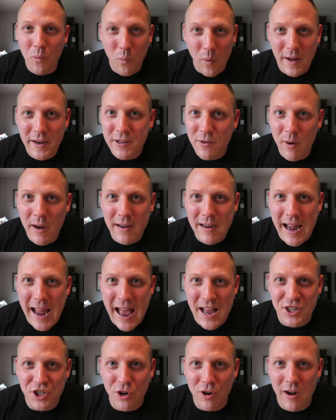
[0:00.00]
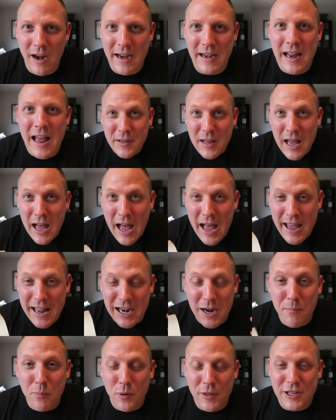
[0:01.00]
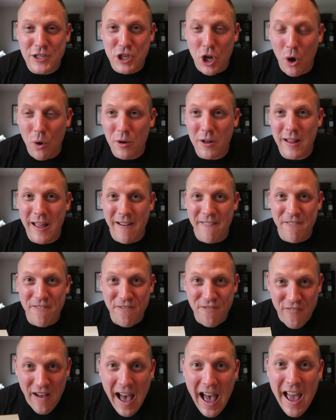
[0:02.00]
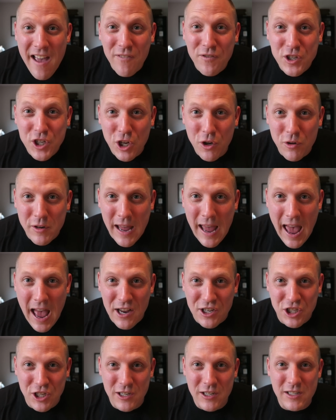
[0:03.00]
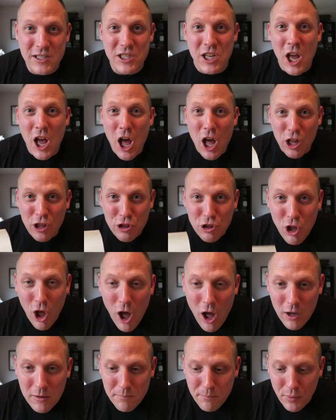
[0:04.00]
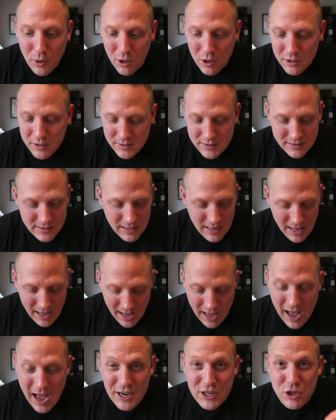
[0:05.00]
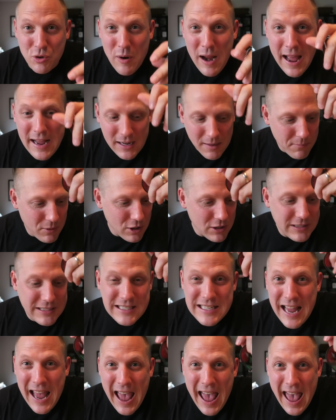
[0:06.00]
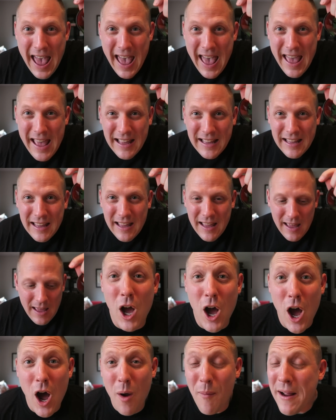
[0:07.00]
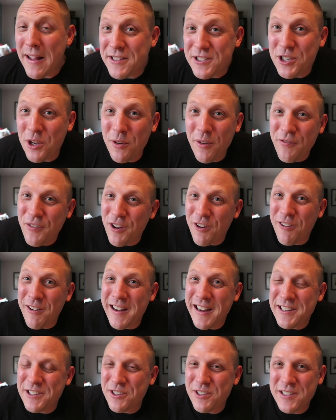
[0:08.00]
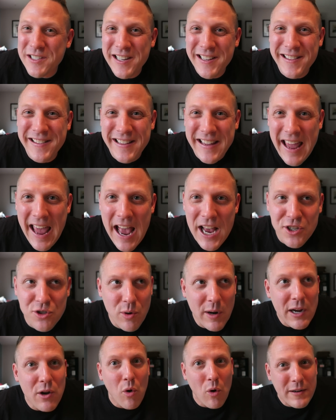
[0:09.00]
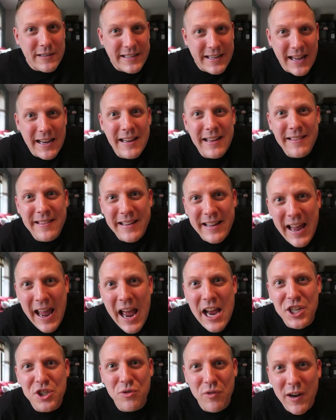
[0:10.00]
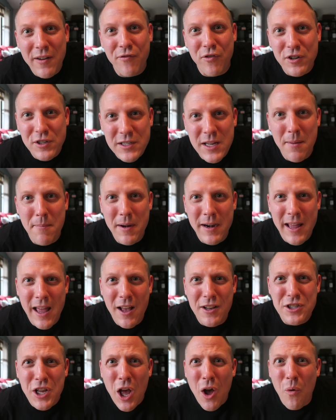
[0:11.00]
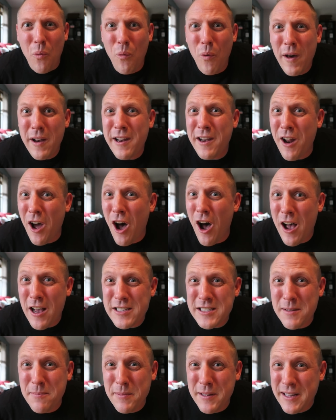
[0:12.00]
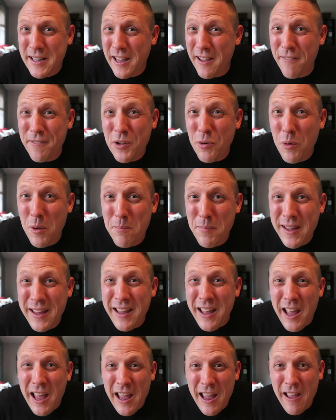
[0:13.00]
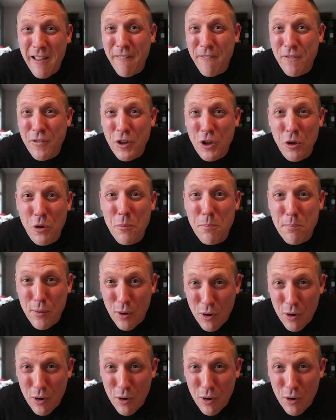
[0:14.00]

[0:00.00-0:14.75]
What a great cache crate. I ended up with a total of five geocaches, logbooks, a trackable tag. All right, so if you're interested in the cache crate or getting the cache crate for somebody else, what an awesome gift it would be if you